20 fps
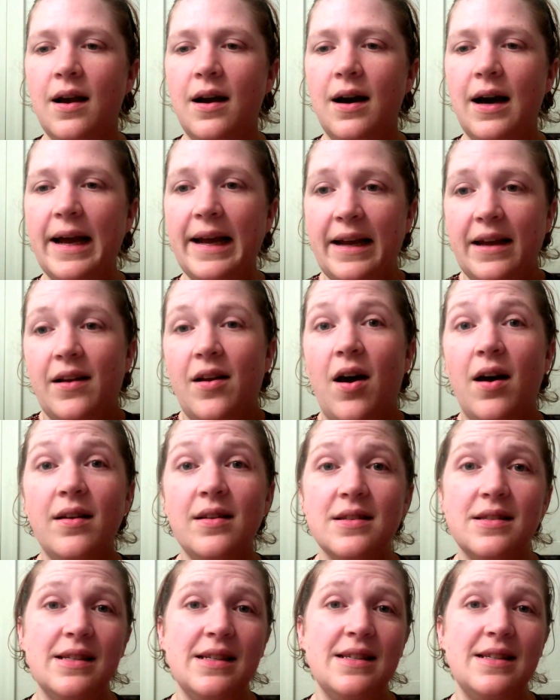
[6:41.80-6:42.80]
I can
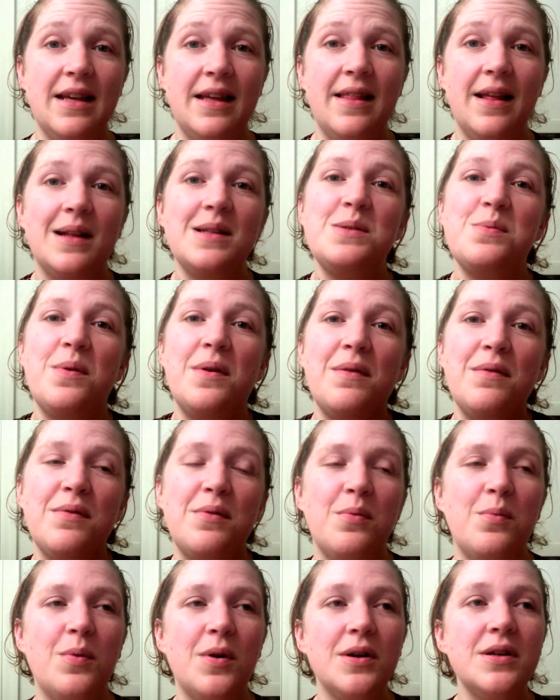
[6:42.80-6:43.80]
honestly say that's one of
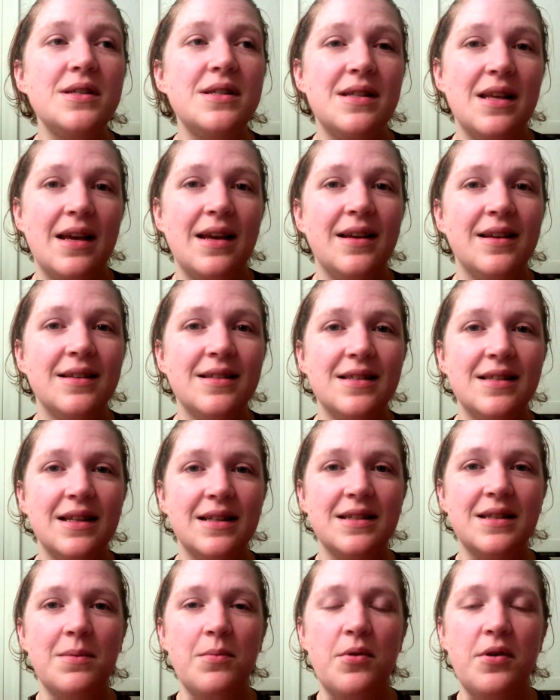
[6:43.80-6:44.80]
the worst things
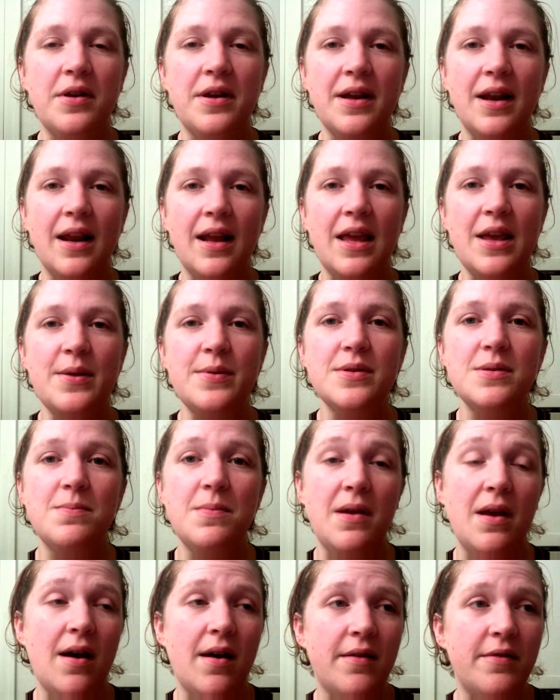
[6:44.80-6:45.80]
that someone could accuse
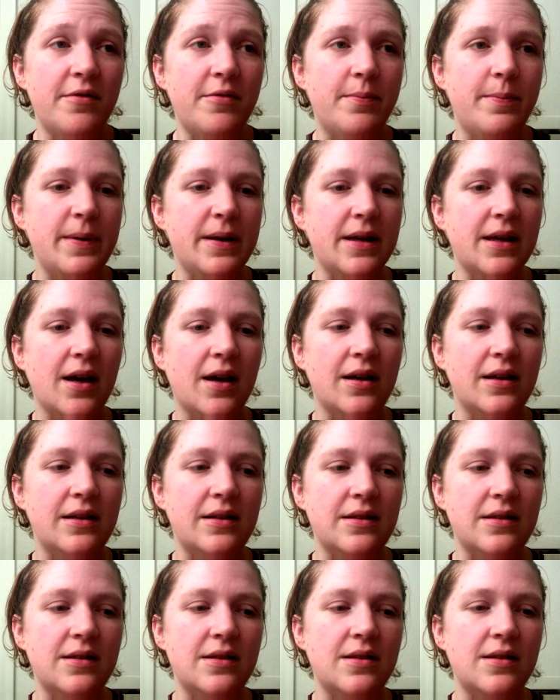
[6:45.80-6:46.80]
me of,
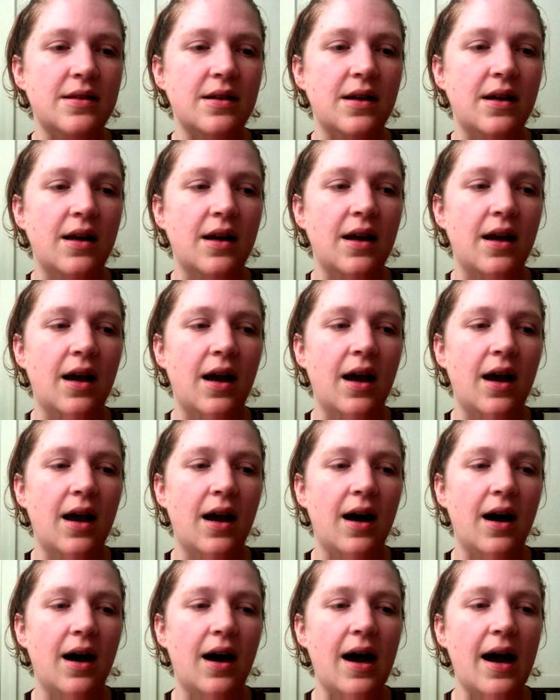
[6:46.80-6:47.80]
because
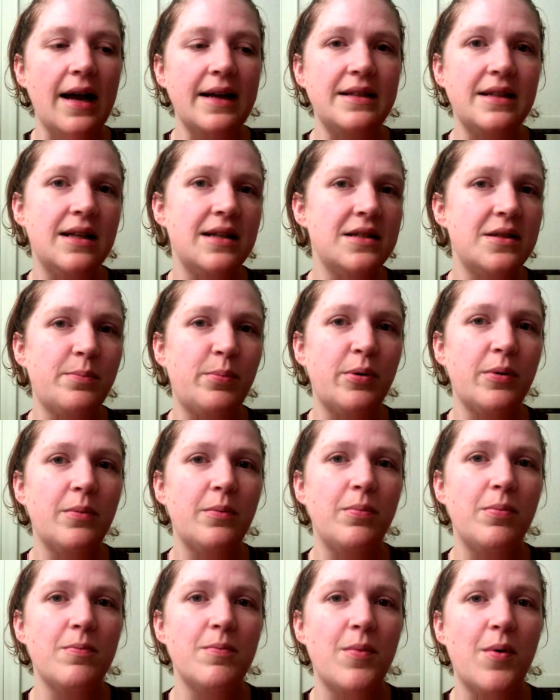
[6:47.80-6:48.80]
I tend to
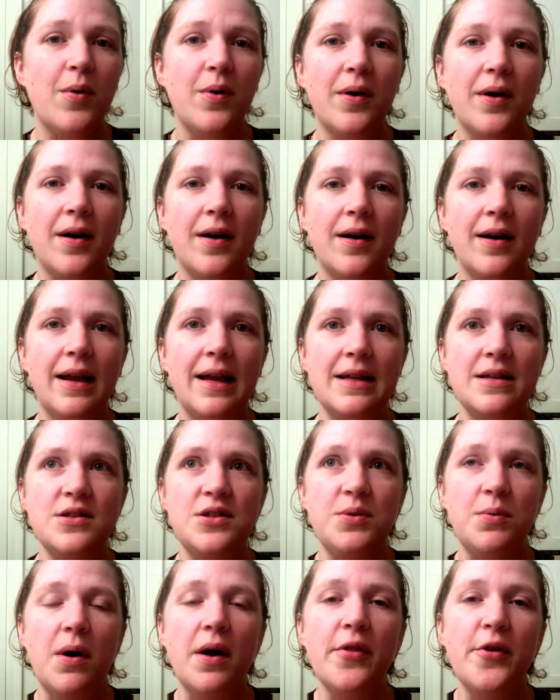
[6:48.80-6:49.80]
put more
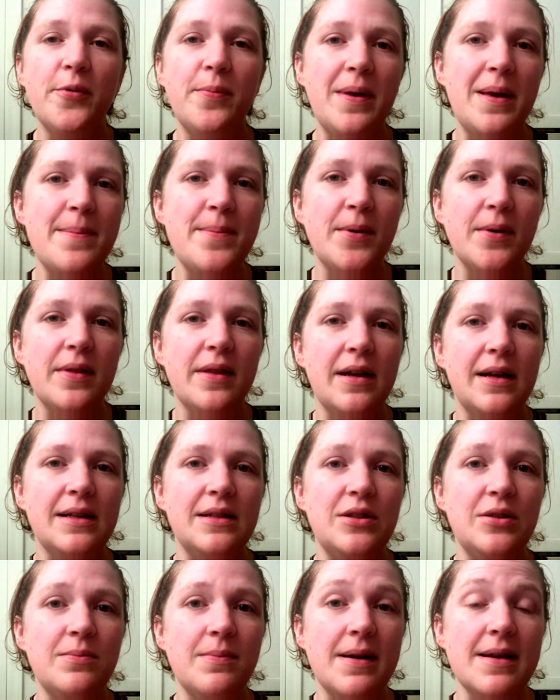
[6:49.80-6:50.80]
into other people than I
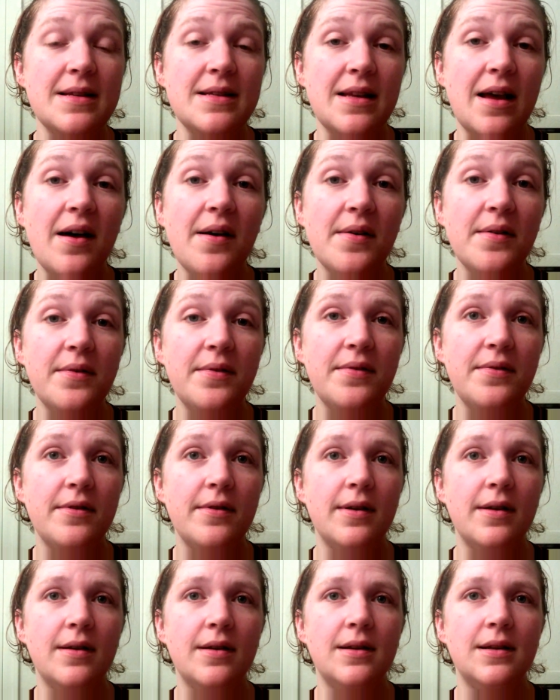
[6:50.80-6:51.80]
do myself.
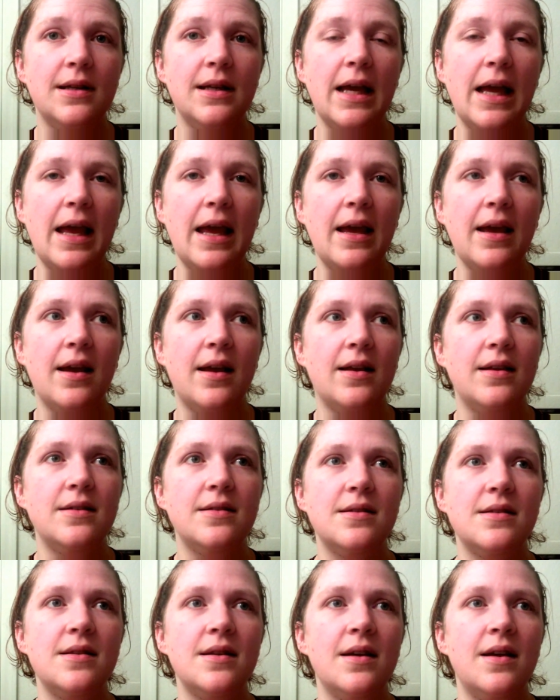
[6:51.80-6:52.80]

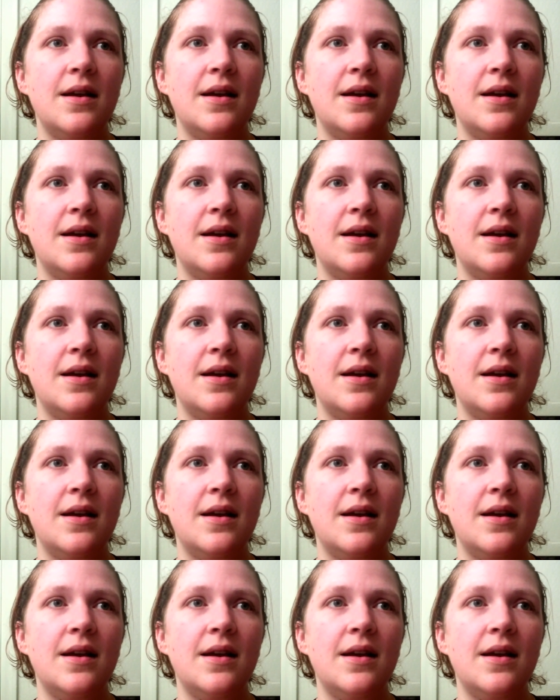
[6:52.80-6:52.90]
And